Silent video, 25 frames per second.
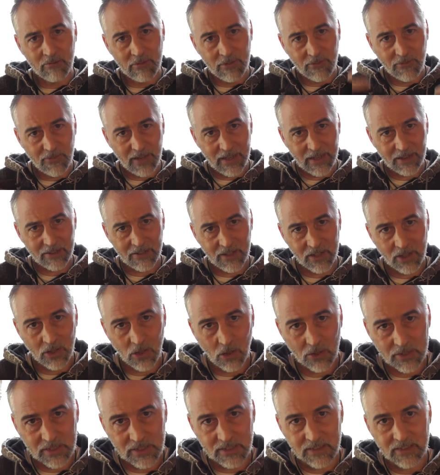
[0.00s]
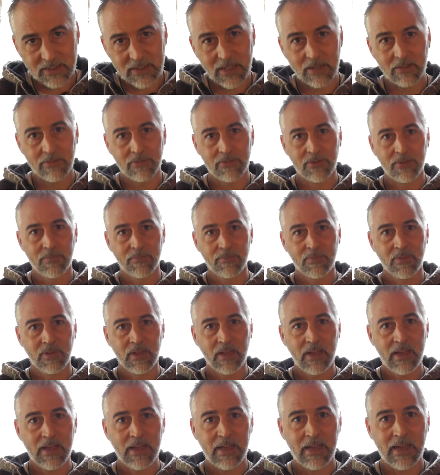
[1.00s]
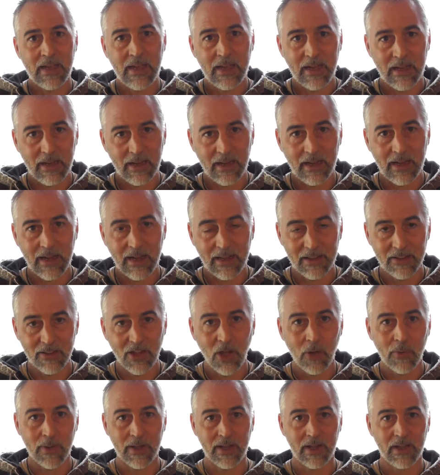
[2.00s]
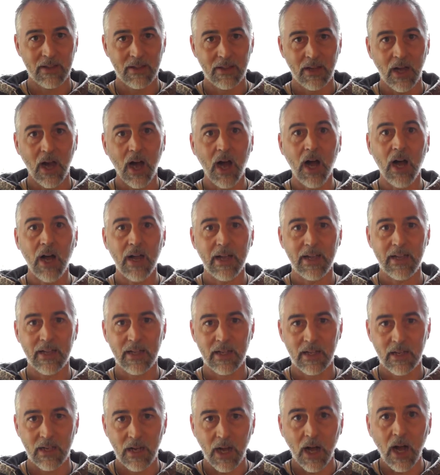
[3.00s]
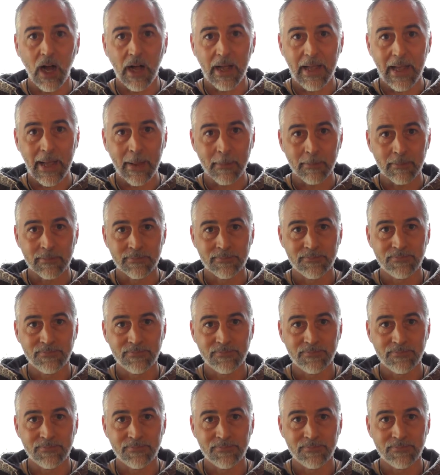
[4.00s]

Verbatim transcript: reflecting on itself, knowing I, I am.